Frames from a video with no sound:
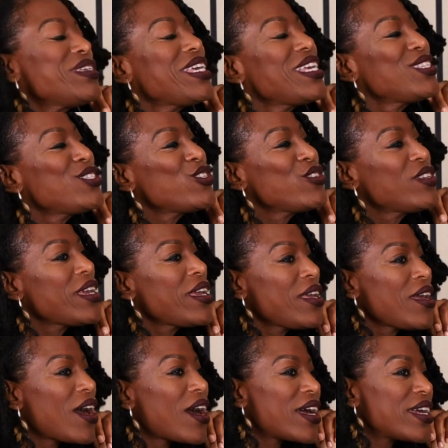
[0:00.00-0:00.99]

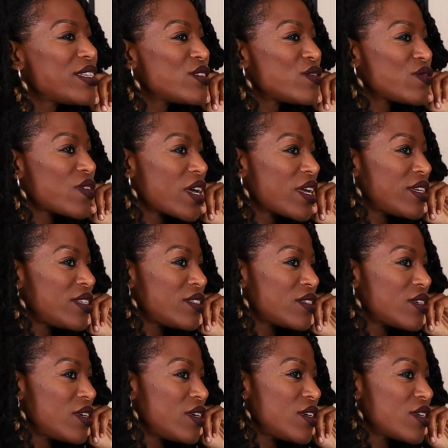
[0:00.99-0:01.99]
yesterday I
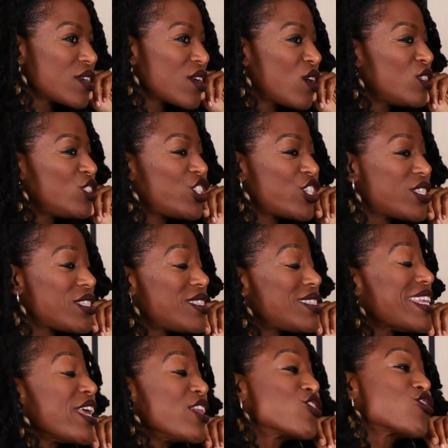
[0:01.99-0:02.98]
defined conscious
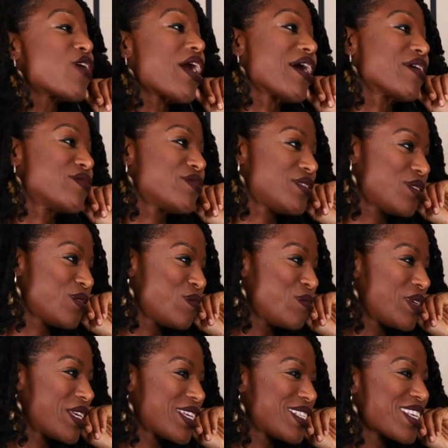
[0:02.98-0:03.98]
statecraft
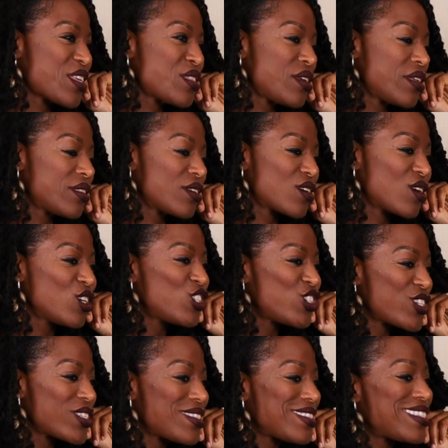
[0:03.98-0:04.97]
because I think the
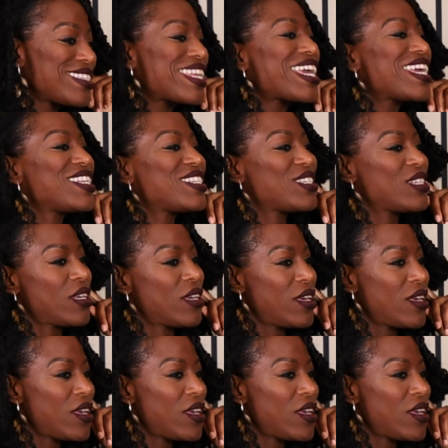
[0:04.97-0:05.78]
conscious state